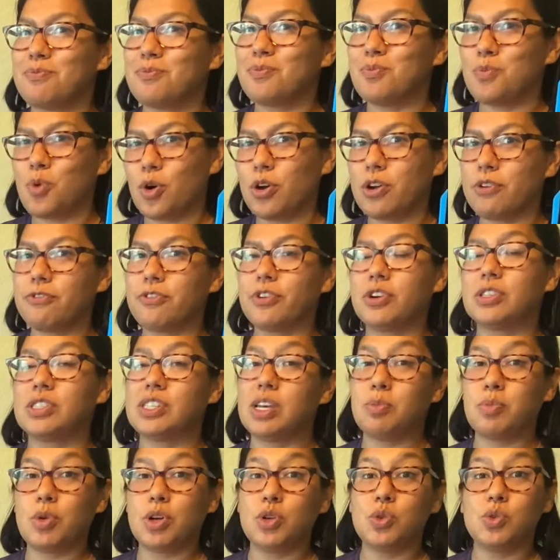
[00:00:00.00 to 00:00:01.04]
more for
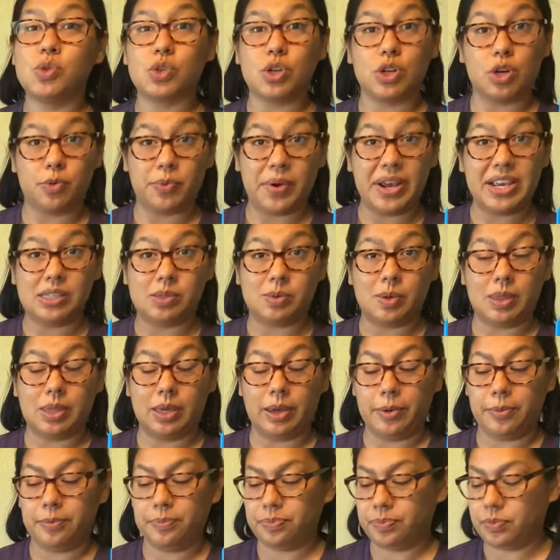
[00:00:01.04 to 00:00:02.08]
someone who's gonna race with you.
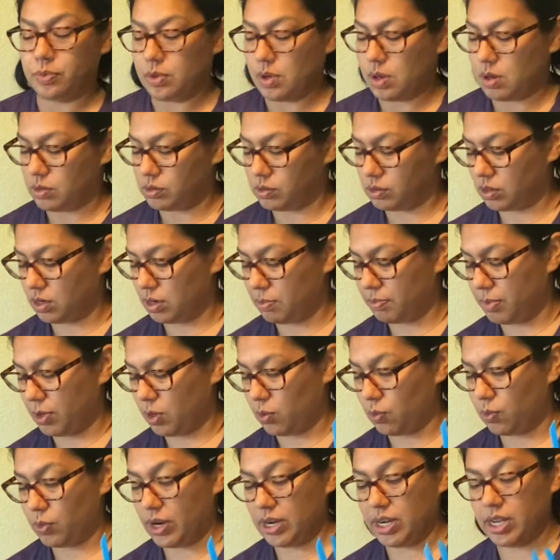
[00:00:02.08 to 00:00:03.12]
I'm gonna
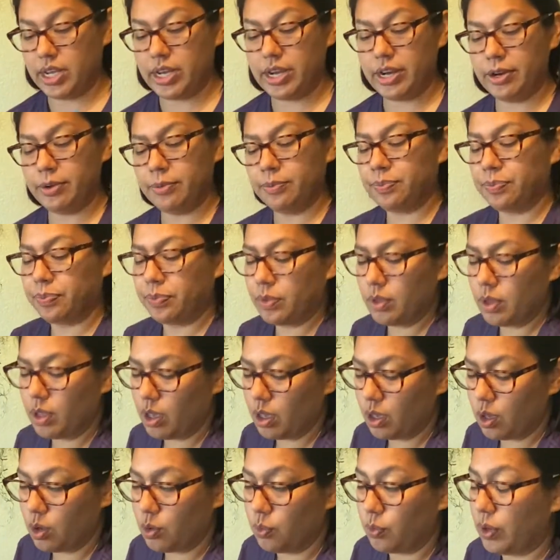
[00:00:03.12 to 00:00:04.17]
put one here
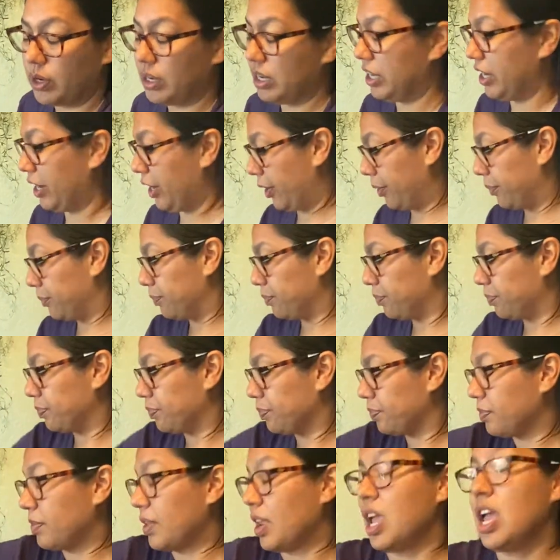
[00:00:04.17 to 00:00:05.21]
and one here.
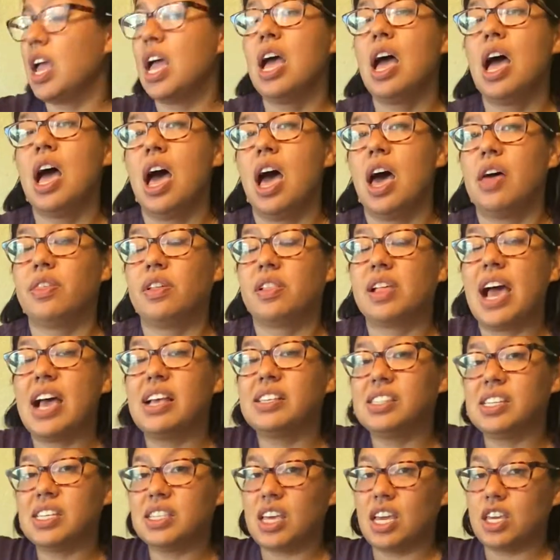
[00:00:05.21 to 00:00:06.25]
And the
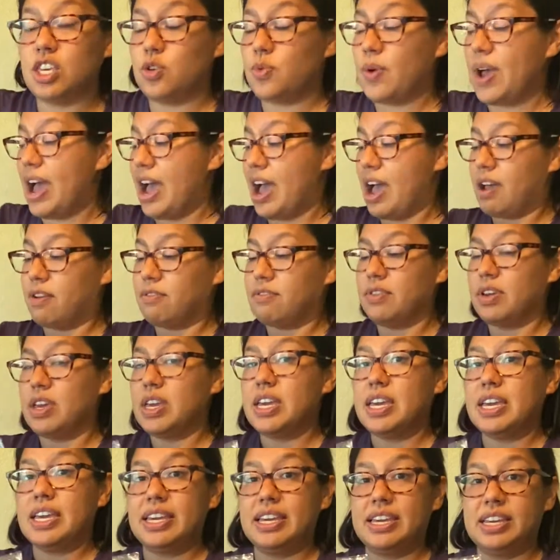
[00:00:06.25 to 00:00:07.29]
last thing that you have
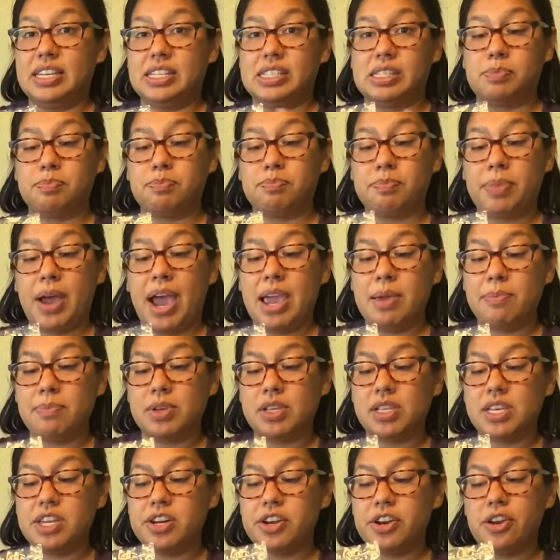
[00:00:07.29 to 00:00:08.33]
is pipe
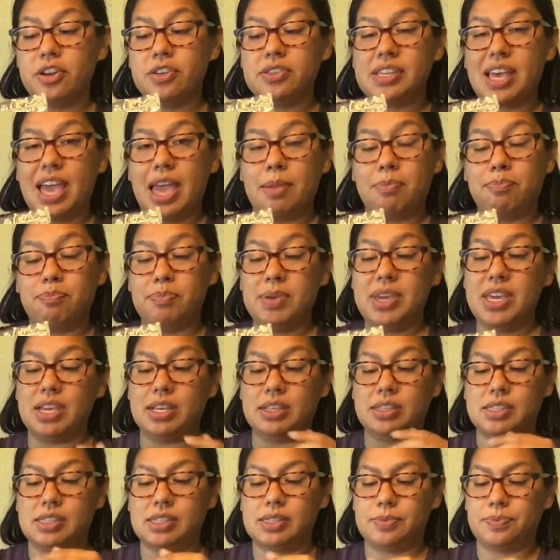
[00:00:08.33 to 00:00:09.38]
cleaners and
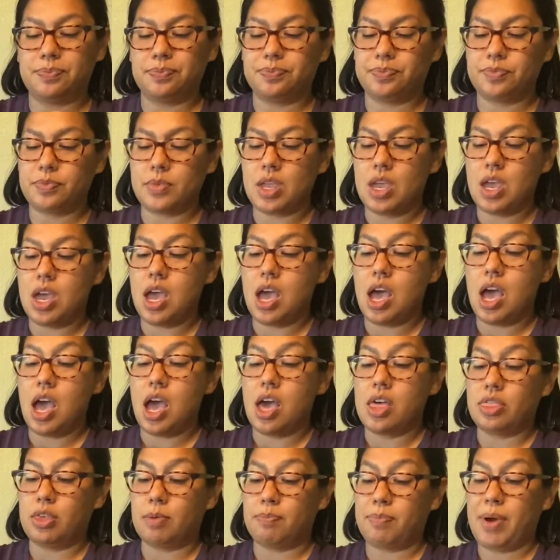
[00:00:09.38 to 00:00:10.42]
beads.
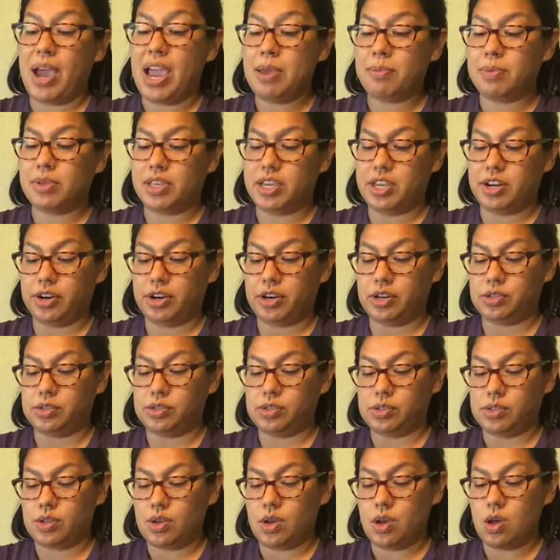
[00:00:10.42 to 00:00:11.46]
The pipe
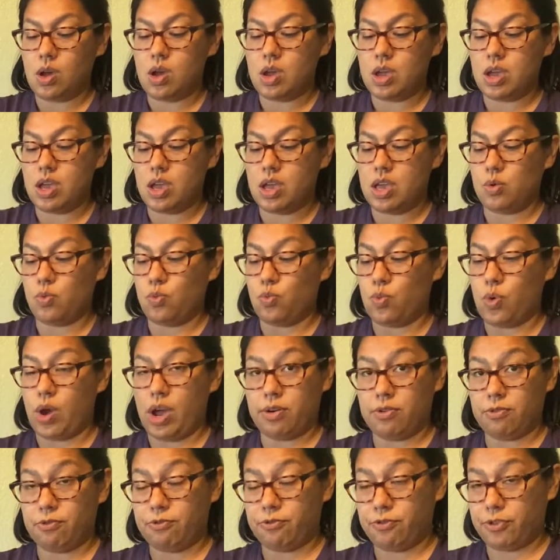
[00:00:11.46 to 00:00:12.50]
cleaners,
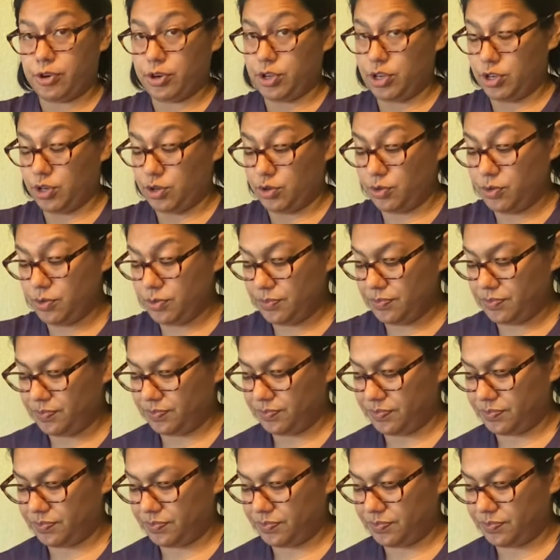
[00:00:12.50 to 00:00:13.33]
one for you